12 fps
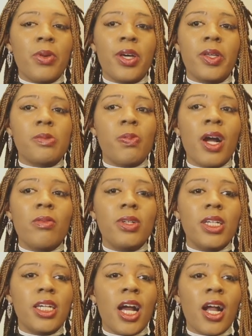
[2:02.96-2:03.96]
but it's
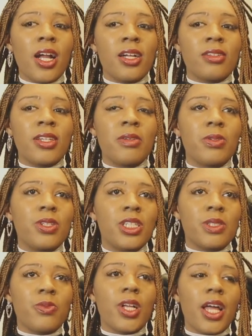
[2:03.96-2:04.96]
probably in our neighborhood,
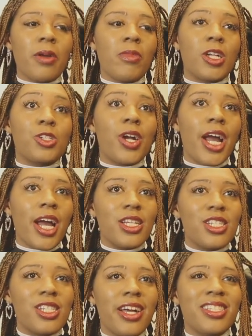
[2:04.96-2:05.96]
it's more like my
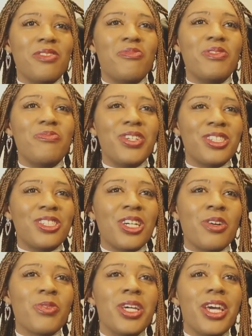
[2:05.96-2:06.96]
trash hasn't been picked
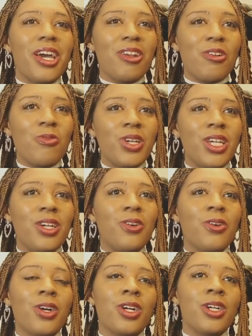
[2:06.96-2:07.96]
up in a week,
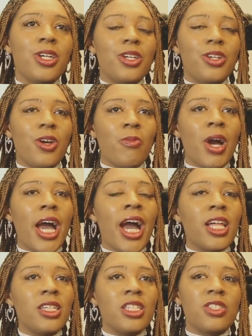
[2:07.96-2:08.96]
or, my
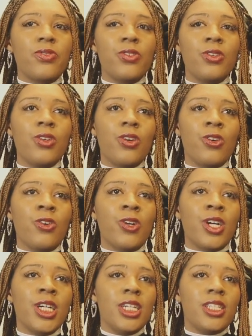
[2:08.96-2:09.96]
alley is full,
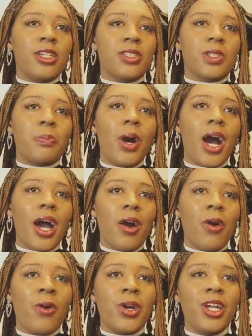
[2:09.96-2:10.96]
or there's a
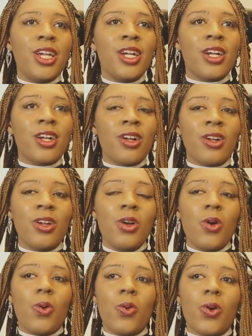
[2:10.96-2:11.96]
pothole here,
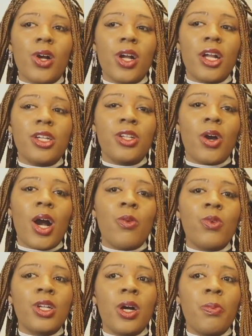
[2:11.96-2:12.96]
or, I
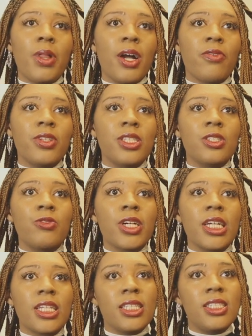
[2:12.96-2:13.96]
want to apply for this
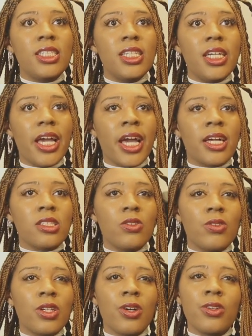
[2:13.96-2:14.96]
grant that the city has
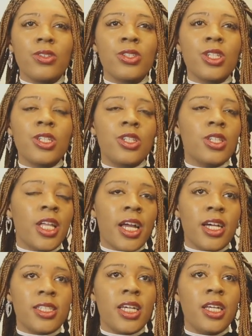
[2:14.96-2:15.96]
going on. Like
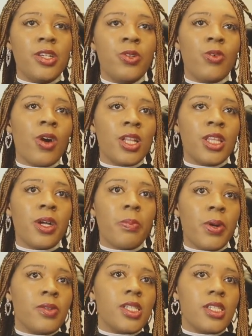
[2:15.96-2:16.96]
I said, you are their
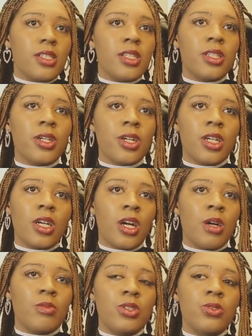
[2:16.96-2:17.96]
person that they're going to
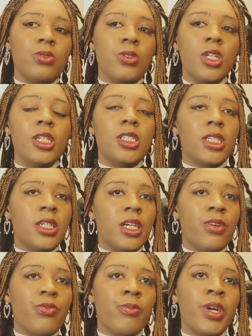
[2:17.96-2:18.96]
come to get
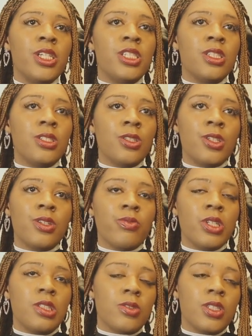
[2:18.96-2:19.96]
information, to get
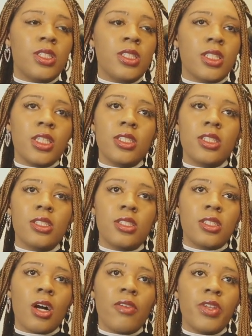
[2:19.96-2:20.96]
resources, and to
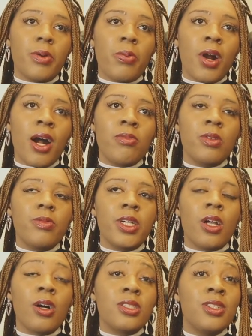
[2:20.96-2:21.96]
solve their problem.
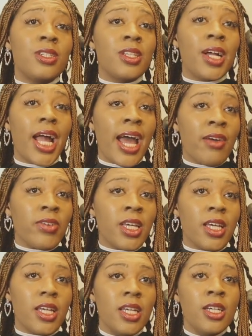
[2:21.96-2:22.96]
And also you're their
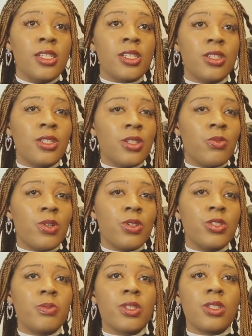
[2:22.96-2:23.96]
advocate. So you're the one
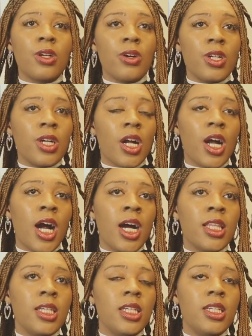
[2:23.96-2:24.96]
who's supposed to go to your
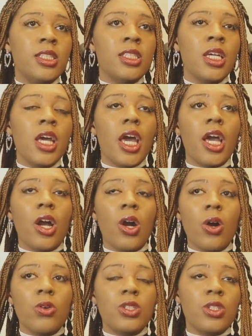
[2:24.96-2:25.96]
colleagues and
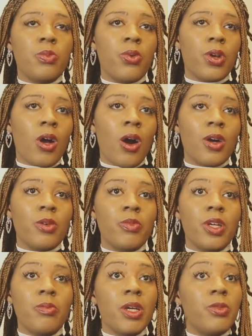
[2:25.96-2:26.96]
go to the Board of Aldermen.
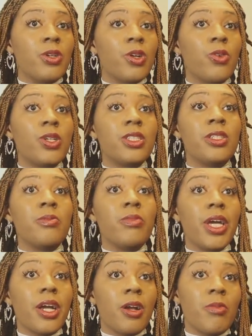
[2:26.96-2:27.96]
Maybe you're going to the
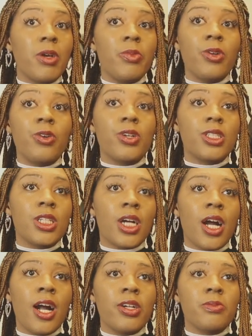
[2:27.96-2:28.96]
mayor, maybe you're going to the
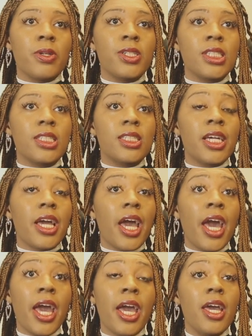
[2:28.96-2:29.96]
congressperson and saying,
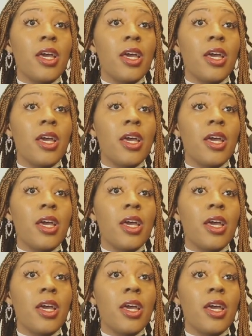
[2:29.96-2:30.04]
hey,